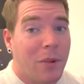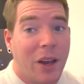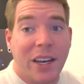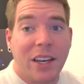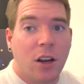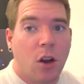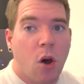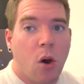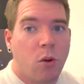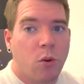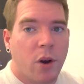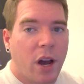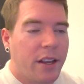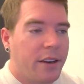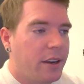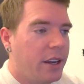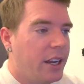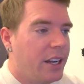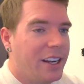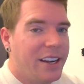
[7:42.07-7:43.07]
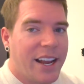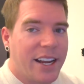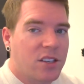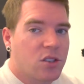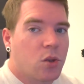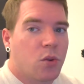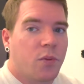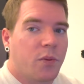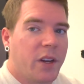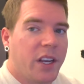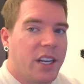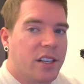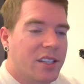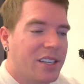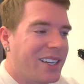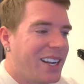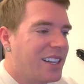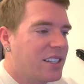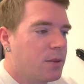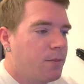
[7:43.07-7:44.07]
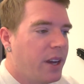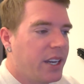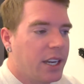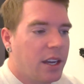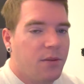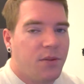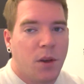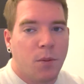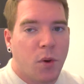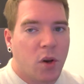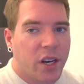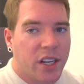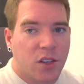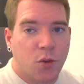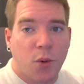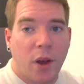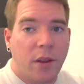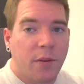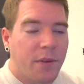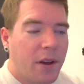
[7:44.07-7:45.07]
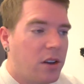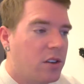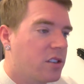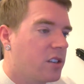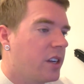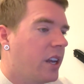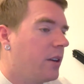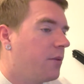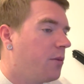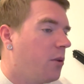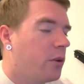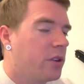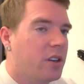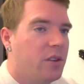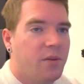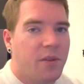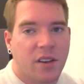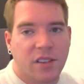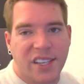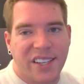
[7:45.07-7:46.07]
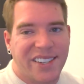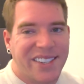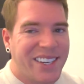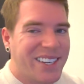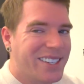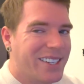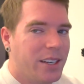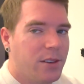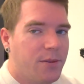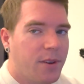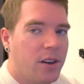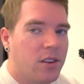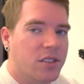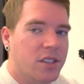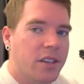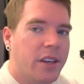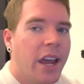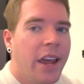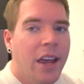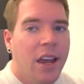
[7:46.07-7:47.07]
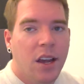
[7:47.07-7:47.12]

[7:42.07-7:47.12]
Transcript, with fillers: in the long run, in the next two three years, it doesn't matter if you bought at twelve thousand, at fourteen thousand, at sixteen thousand,